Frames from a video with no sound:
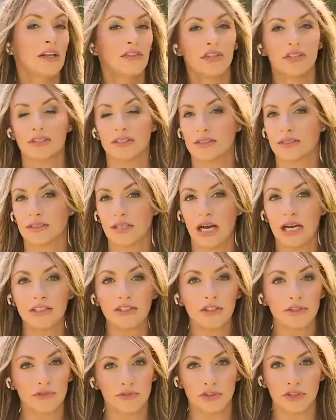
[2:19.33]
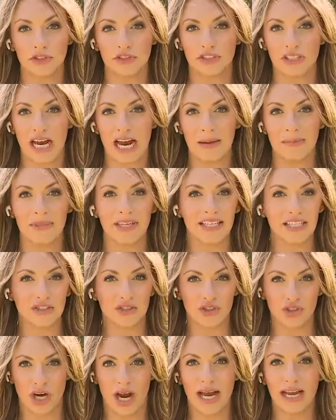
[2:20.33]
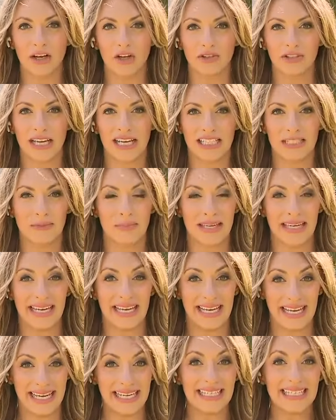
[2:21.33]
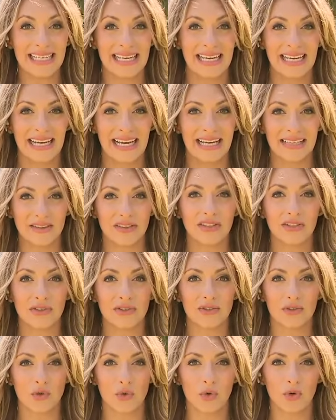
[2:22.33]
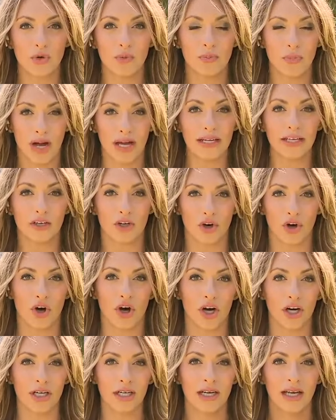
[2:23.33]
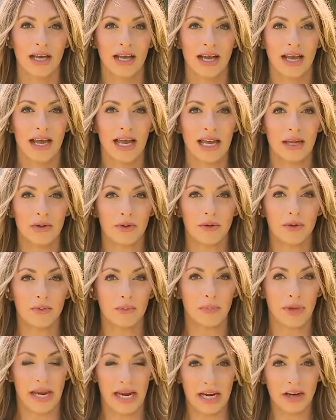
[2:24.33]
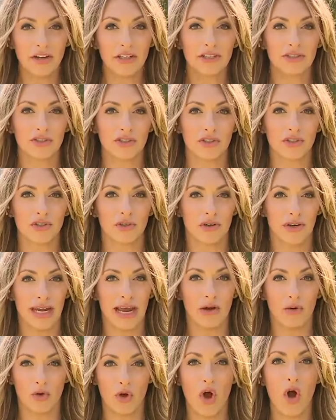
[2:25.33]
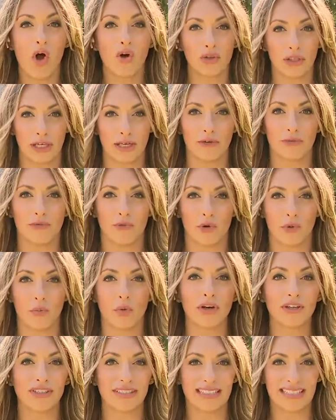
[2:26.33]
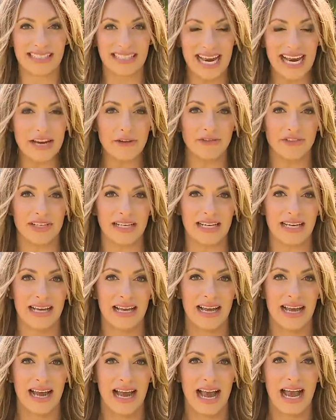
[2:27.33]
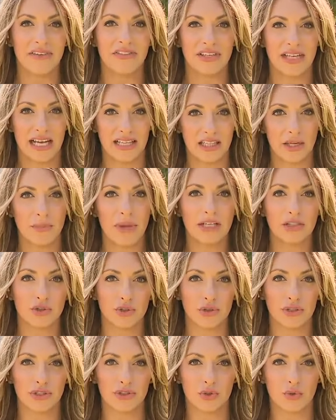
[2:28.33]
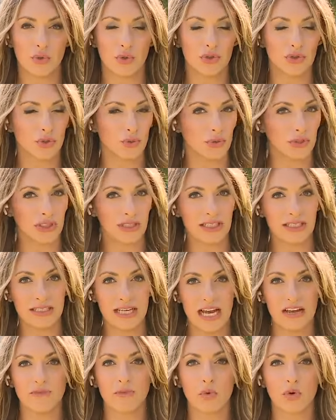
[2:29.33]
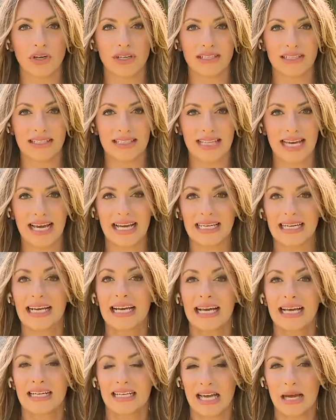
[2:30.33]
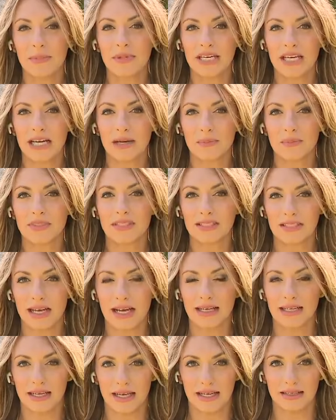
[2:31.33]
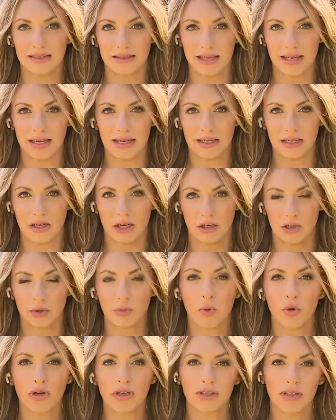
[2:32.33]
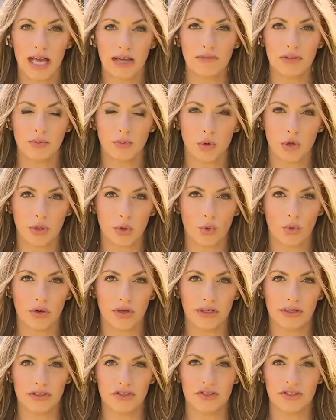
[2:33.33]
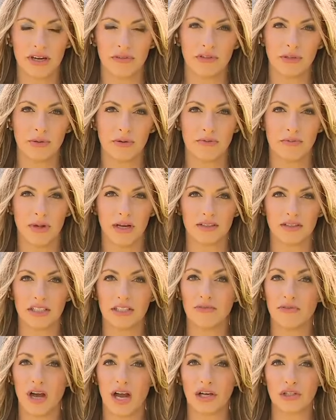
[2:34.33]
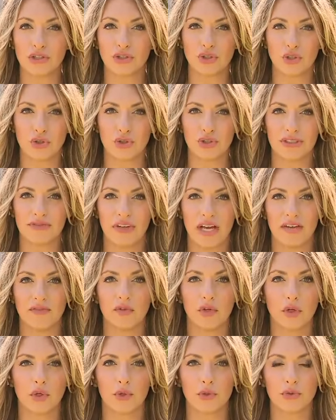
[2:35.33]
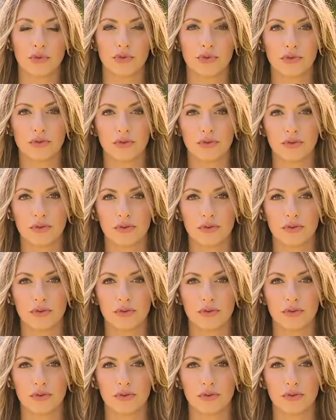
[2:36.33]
This is not the first time that a child has been hit at this school by a car, and parents are now calling for more safety at the elementary school. So we're going to dive more into that coming up tonight at 10. Reporting live in Port Orange, Stephanie Buffamonte Fox 35 News.